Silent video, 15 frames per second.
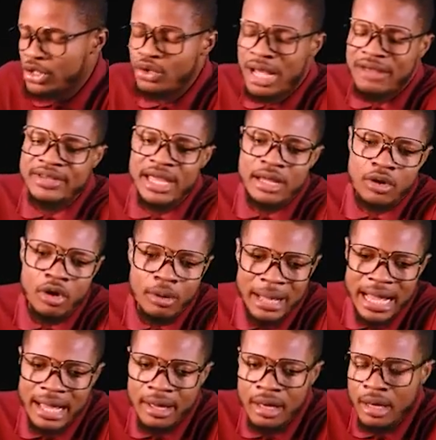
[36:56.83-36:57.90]
what do you have there?
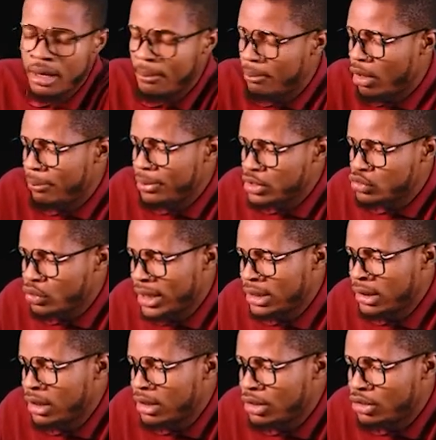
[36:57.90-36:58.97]
Comma. But
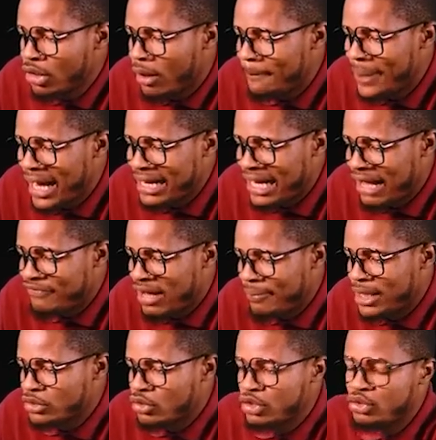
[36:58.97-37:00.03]
between number and
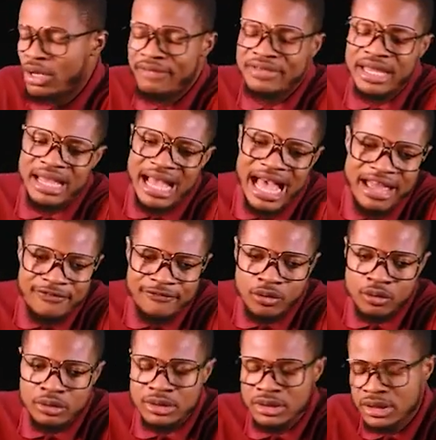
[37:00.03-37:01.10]
alphabet, what do you have there?
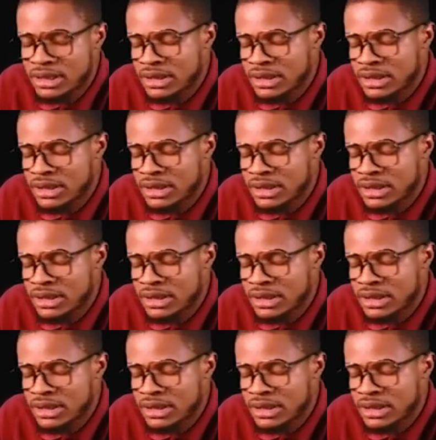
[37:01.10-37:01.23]
Hyphen.